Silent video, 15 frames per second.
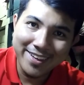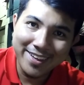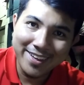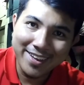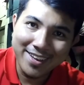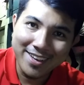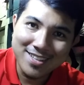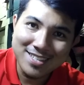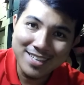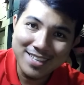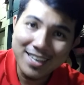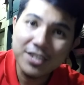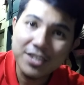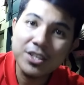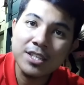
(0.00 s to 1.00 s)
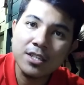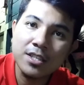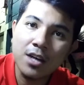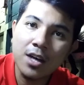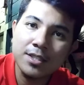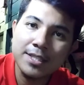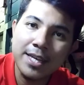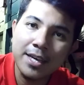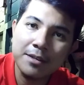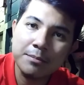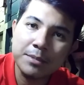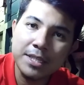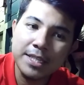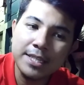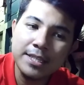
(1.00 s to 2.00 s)
And yeah, you can
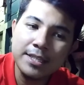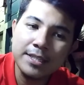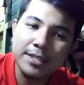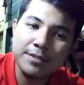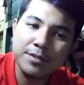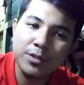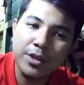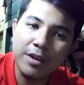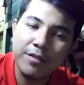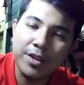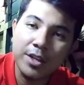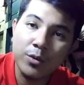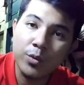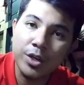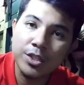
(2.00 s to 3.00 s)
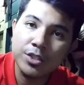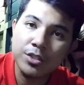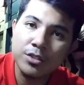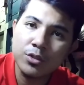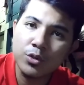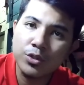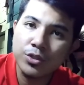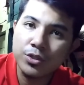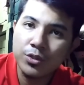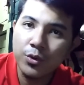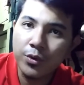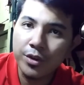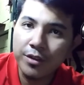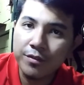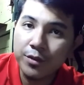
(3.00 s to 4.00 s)
contact me if you have any questions, or
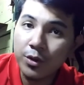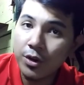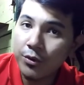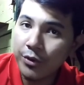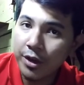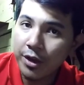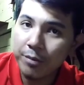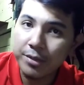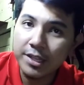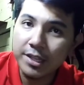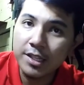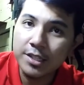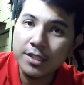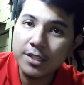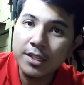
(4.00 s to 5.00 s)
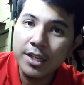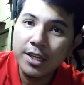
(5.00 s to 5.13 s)
so if you're around Manila,